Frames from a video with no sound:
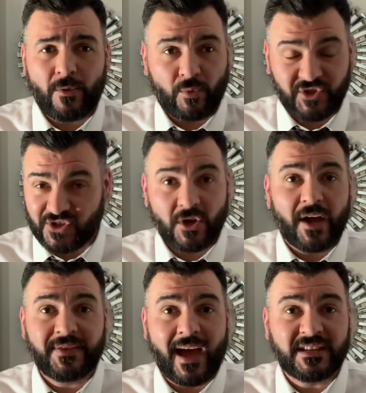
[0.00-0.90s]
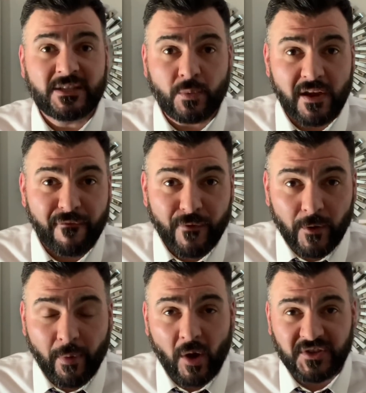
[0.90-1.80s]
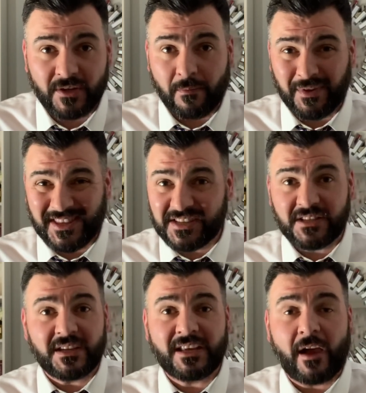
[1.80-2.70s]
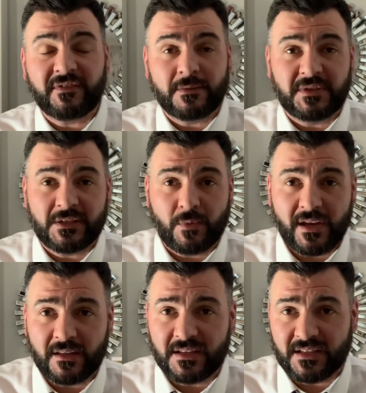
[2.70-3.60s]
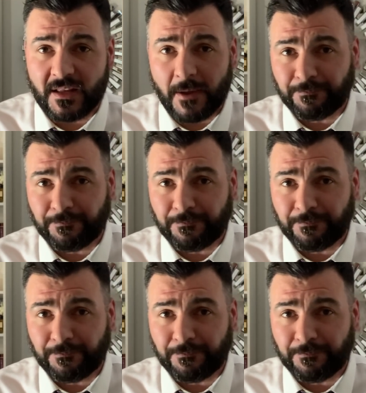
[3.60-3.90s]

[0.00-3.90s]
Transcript: which has got that sweet fir balsam, but this does have some sweetness in it.